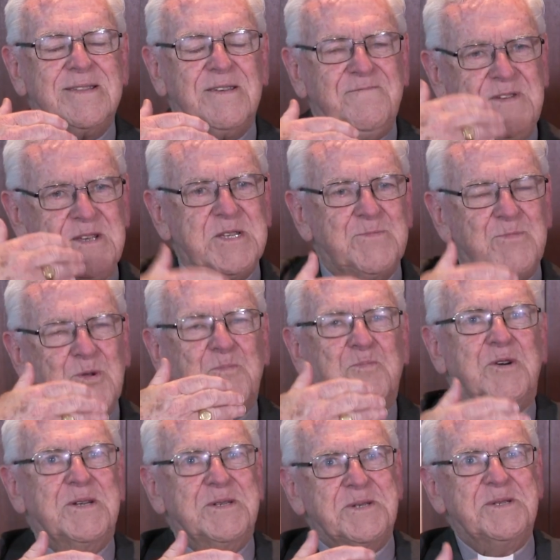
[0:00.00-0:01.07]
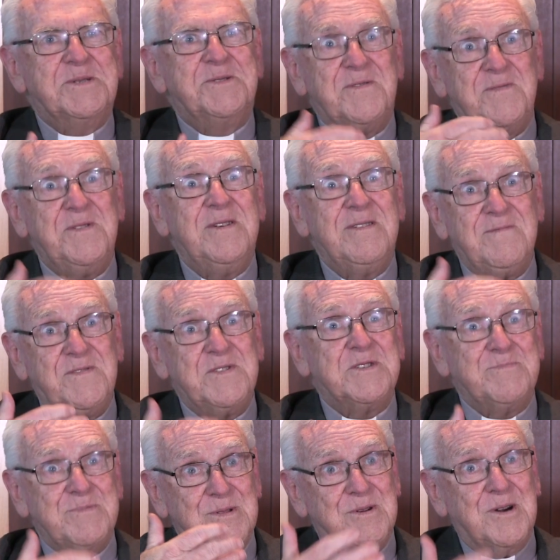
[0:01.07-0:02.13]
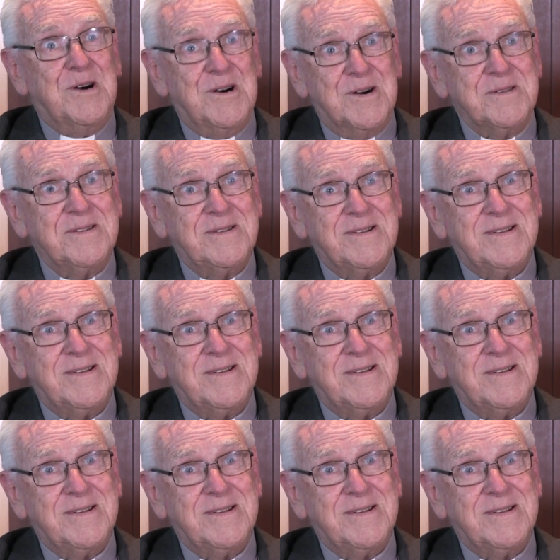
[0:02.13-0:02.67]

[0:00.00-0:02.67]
visible presence of the invisible God.